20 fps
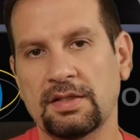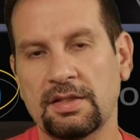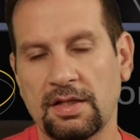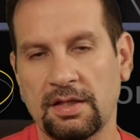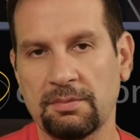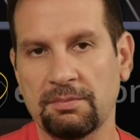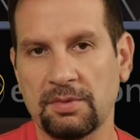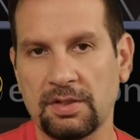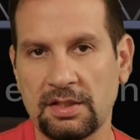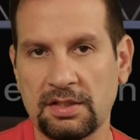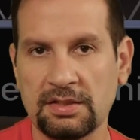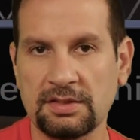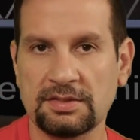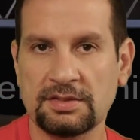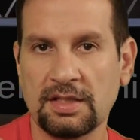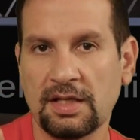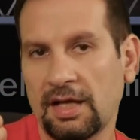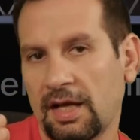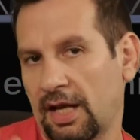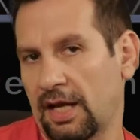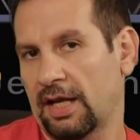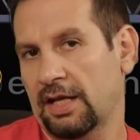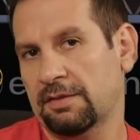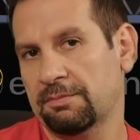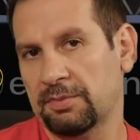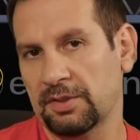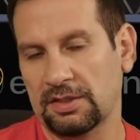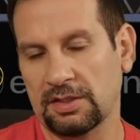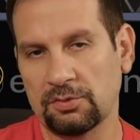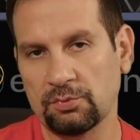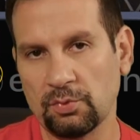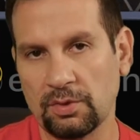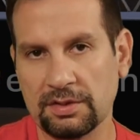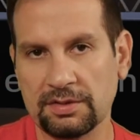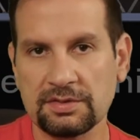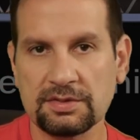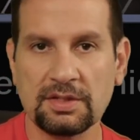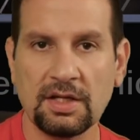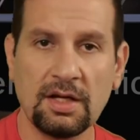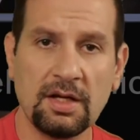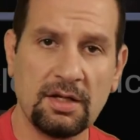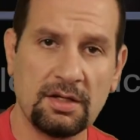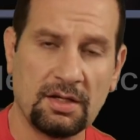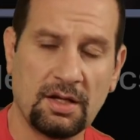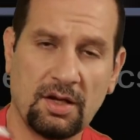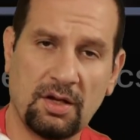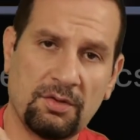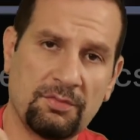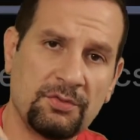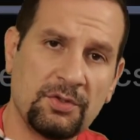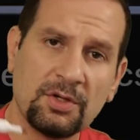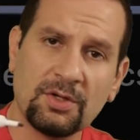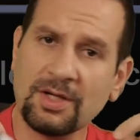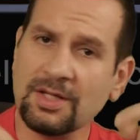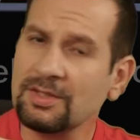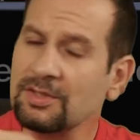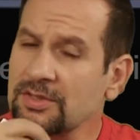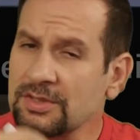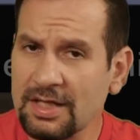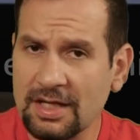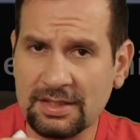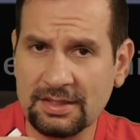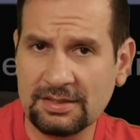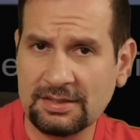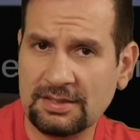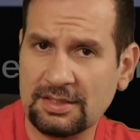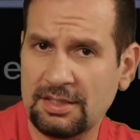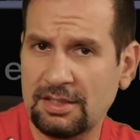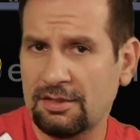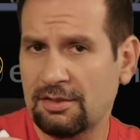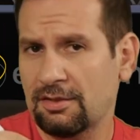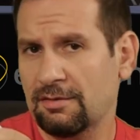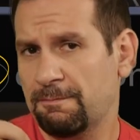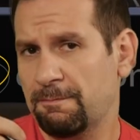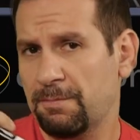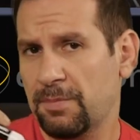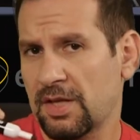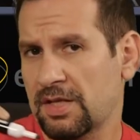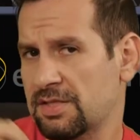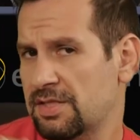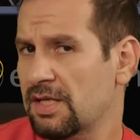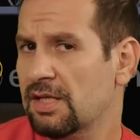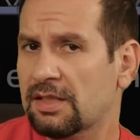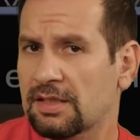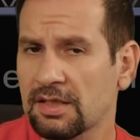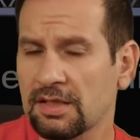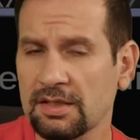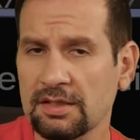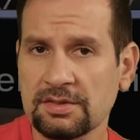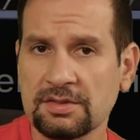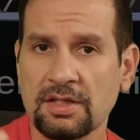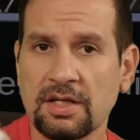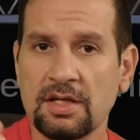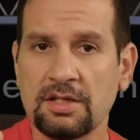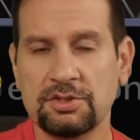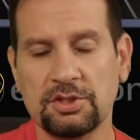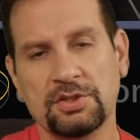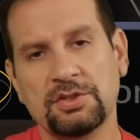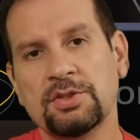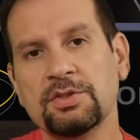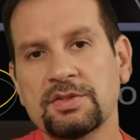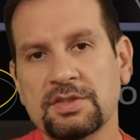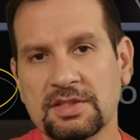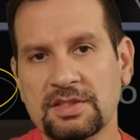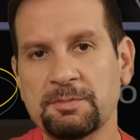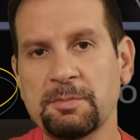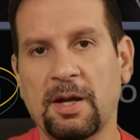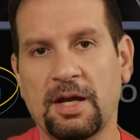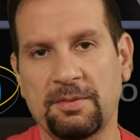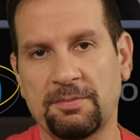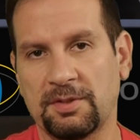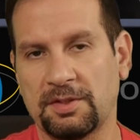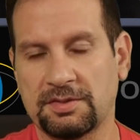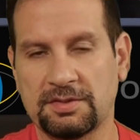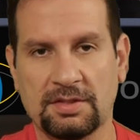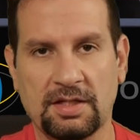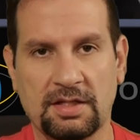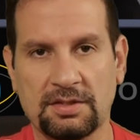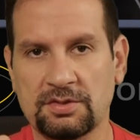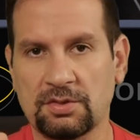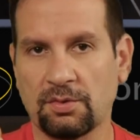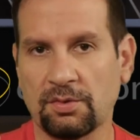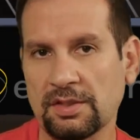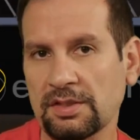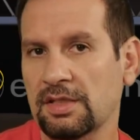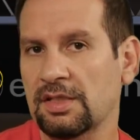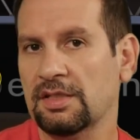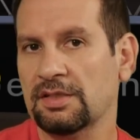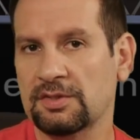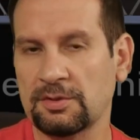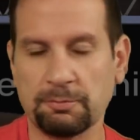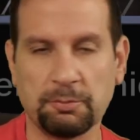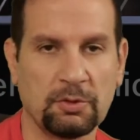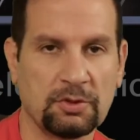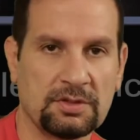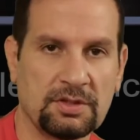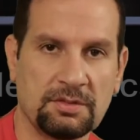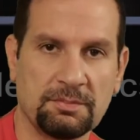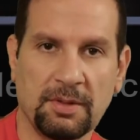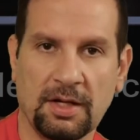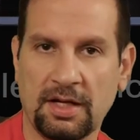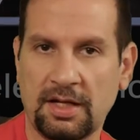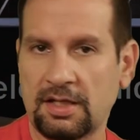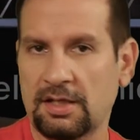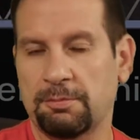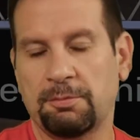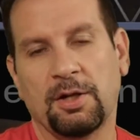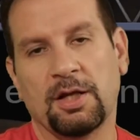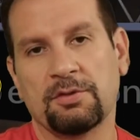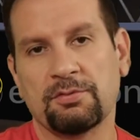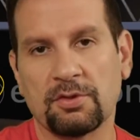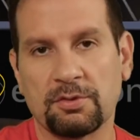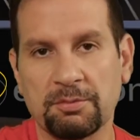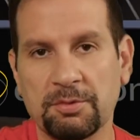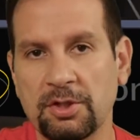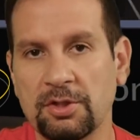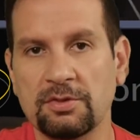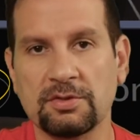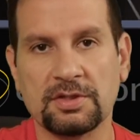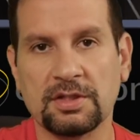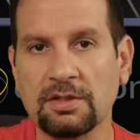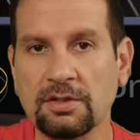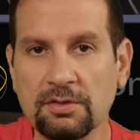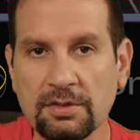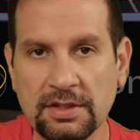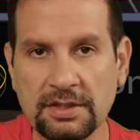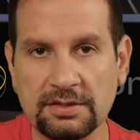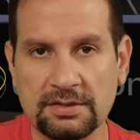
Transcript: them these 8-bit at once. Now, if you don't understand this in details, just use the SPI bus. That's already supported by any platform you use, including